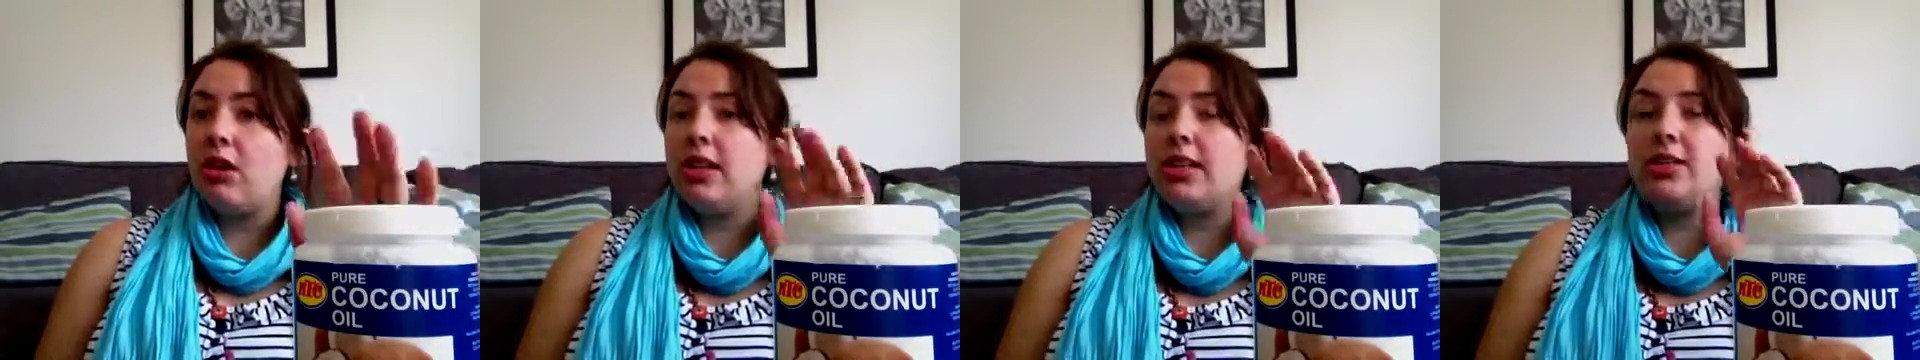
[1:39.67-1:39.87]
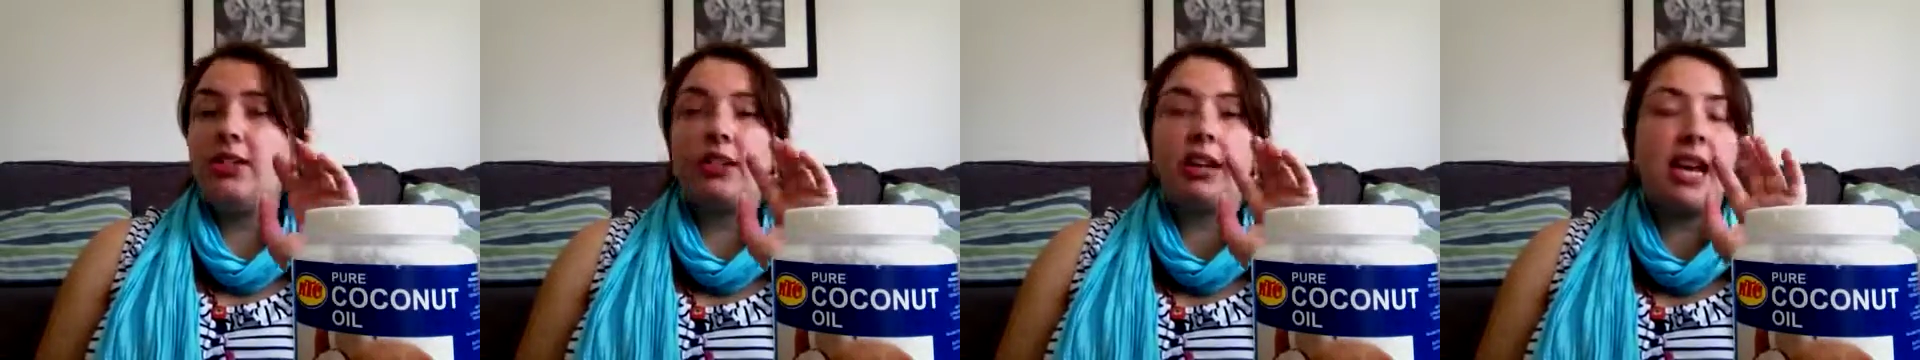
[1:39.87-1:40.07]

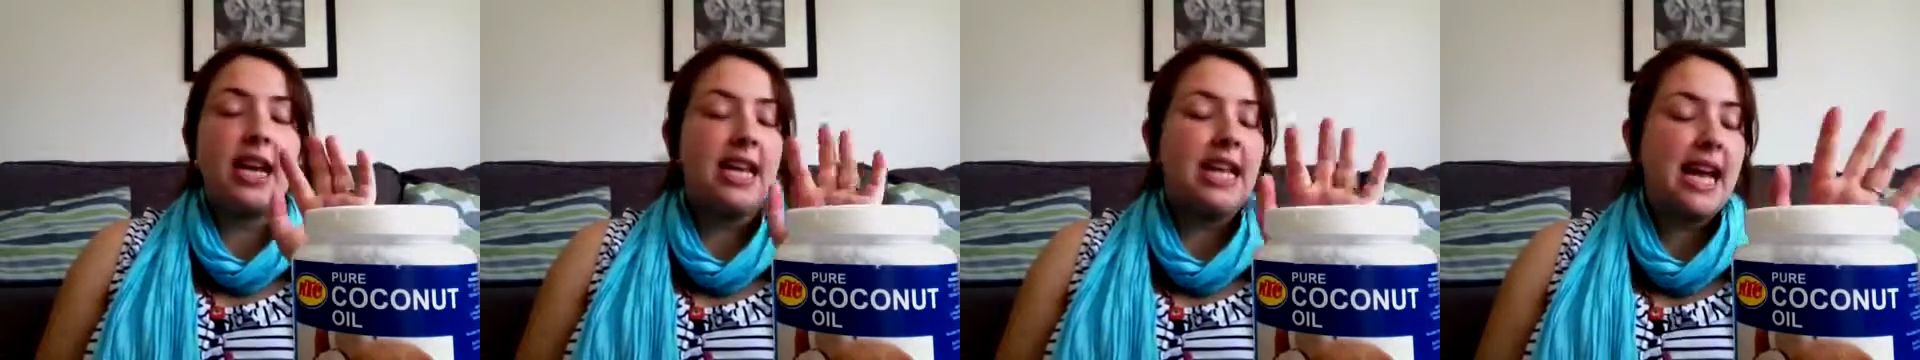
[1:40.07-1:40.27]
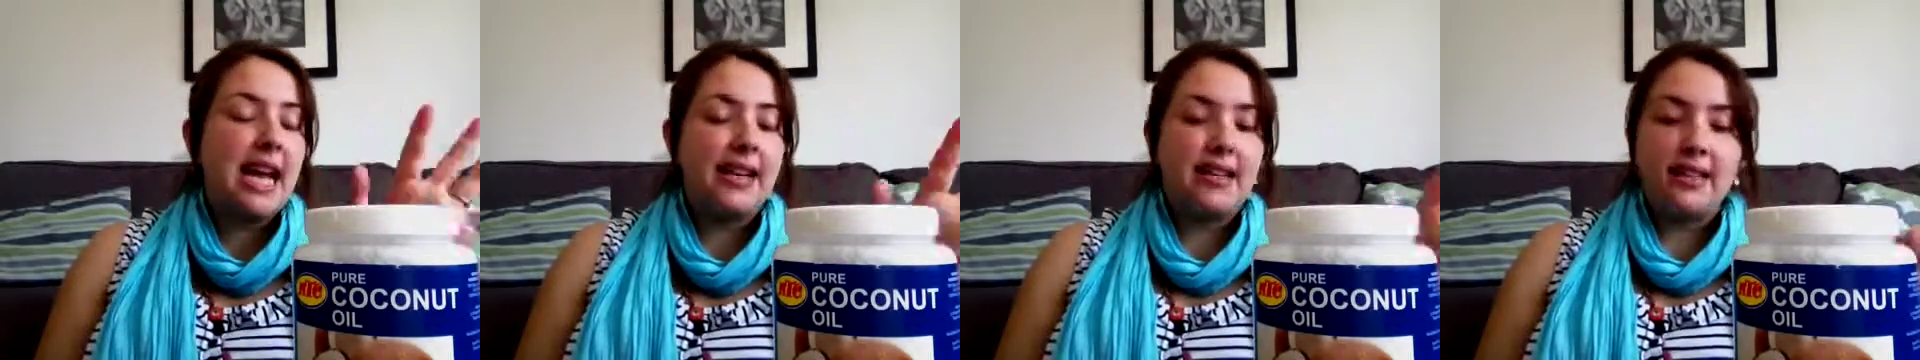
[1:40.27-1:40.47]
It's not got
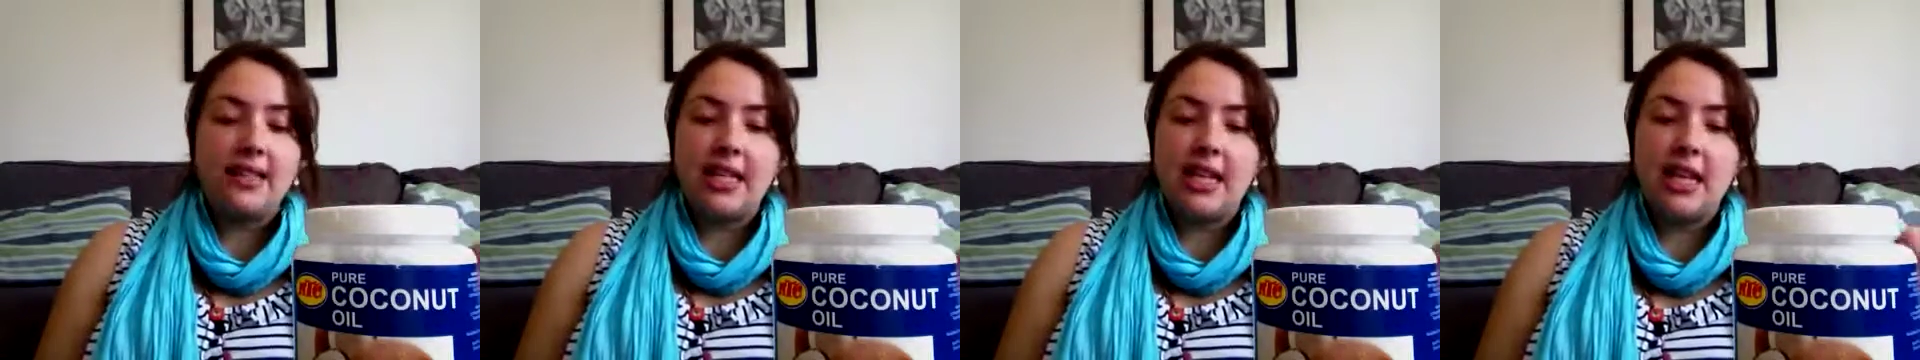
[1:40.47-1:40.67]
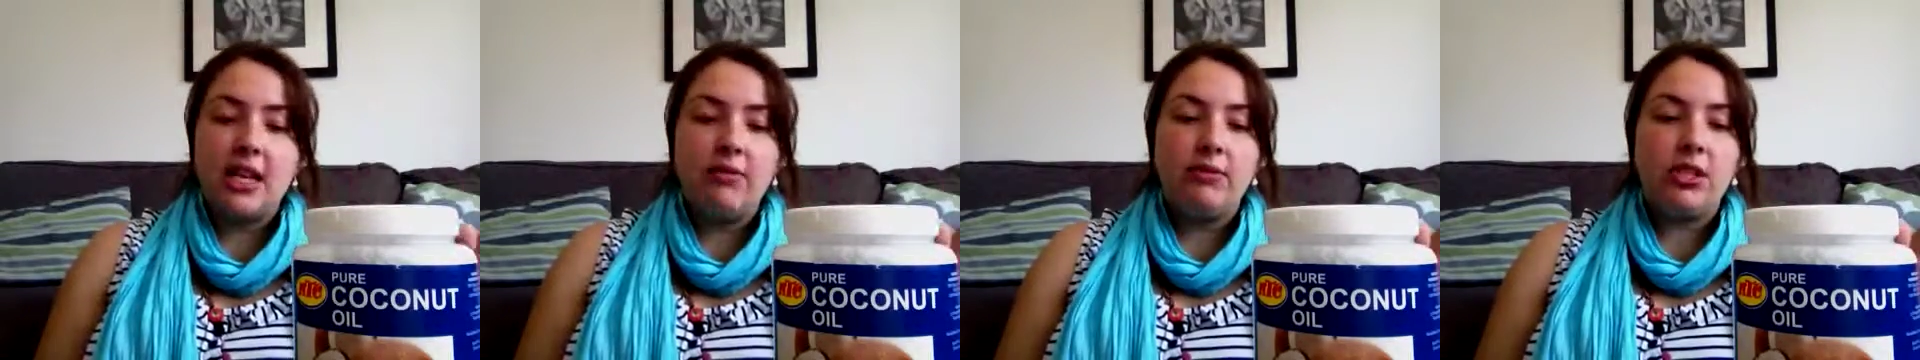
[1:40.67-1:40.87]
any
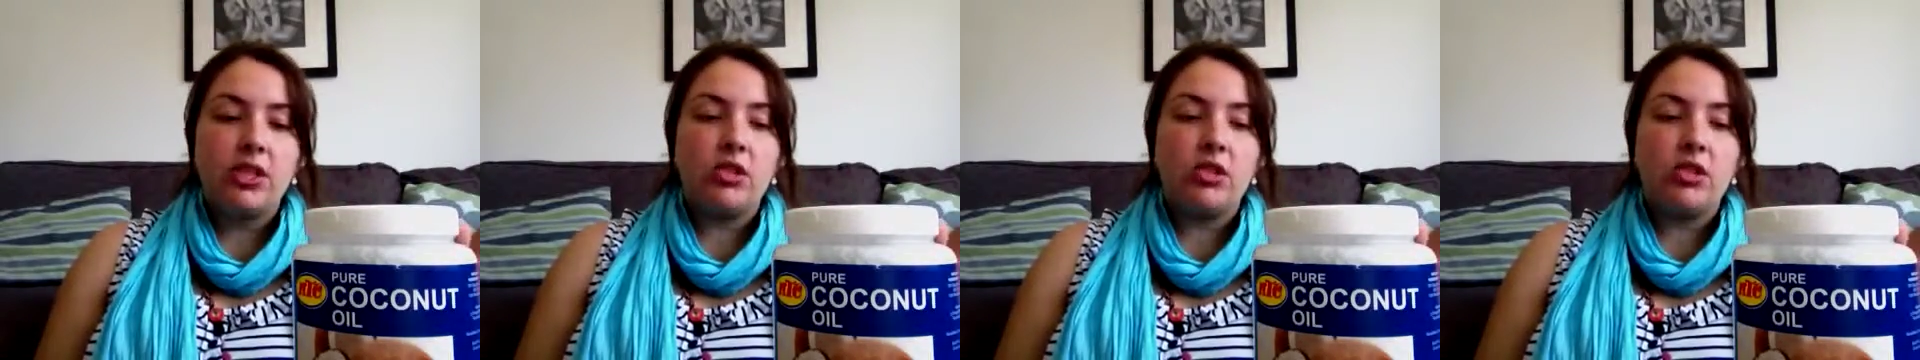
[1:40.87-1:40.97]
additives,